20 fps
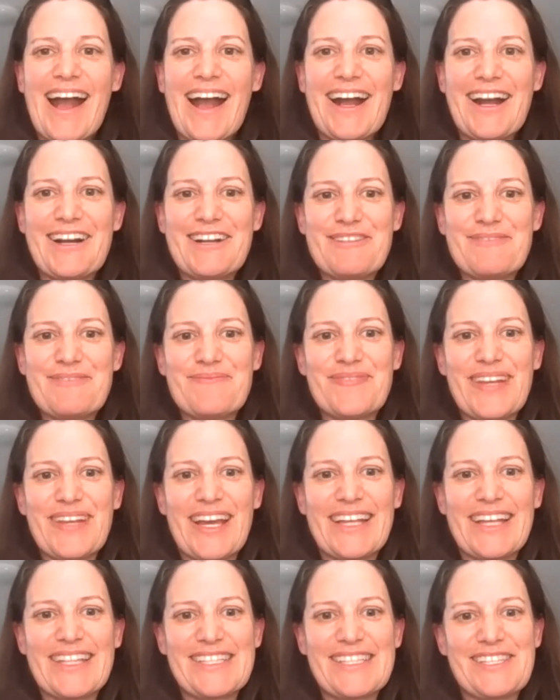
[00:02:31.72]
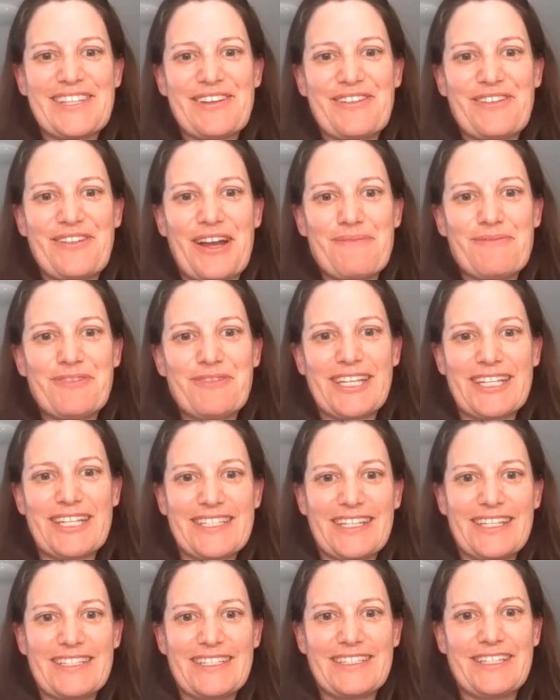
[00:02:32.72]
um, and so I'm really
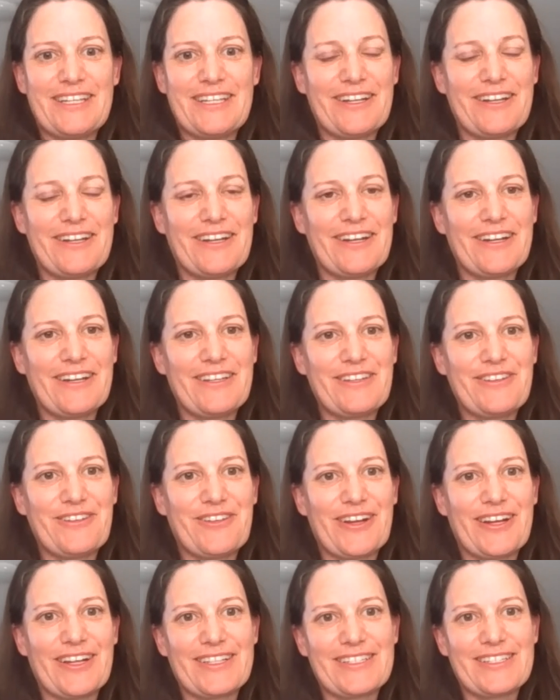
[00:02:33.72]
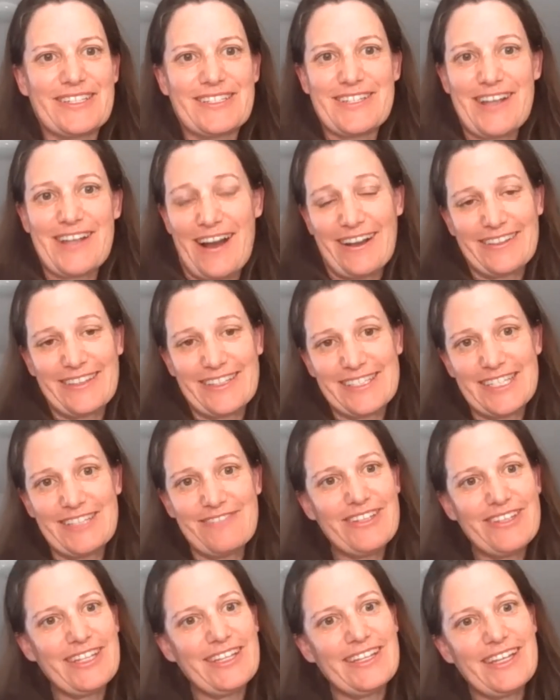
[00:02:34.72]
excited to hear your talk this
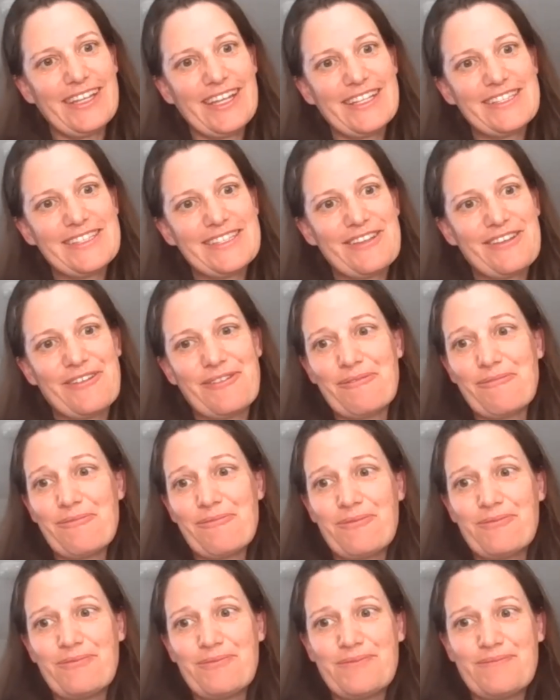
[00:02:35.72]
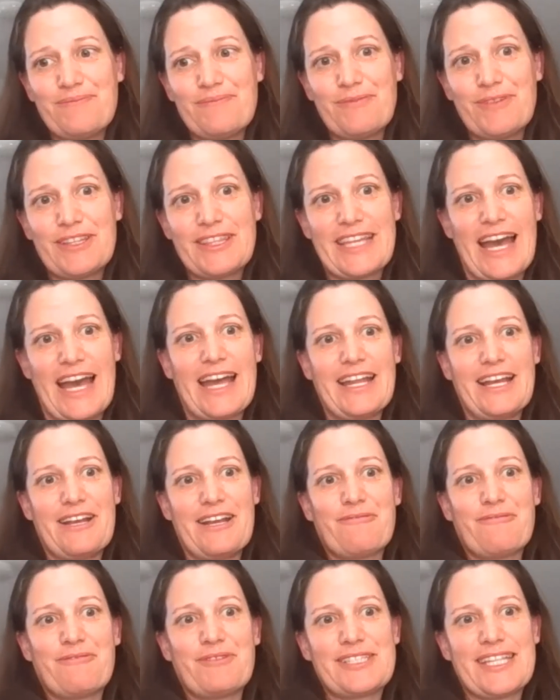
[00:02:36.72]
evening. And so with that,
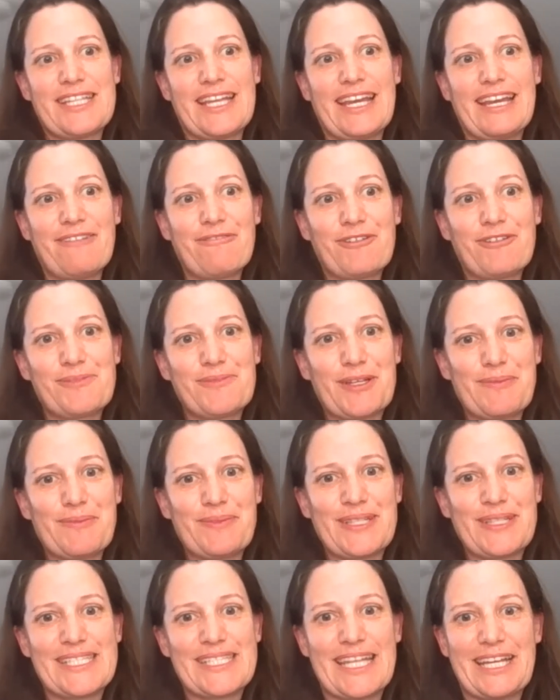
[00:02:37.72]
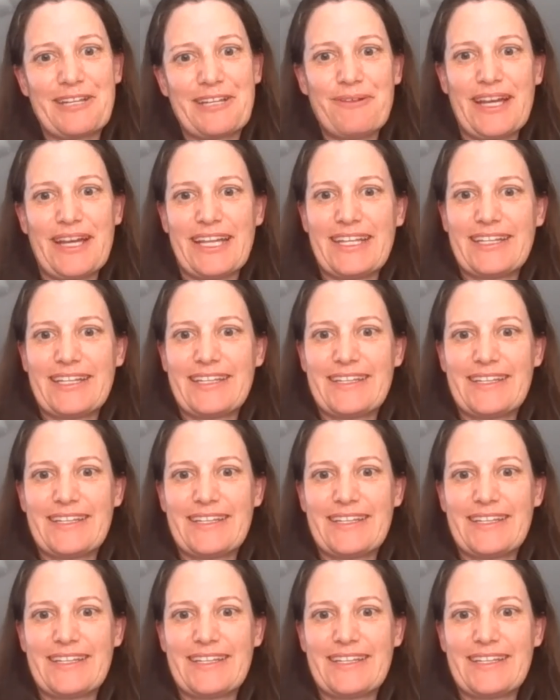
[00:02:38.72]
I will say, Rosemary, please take it away.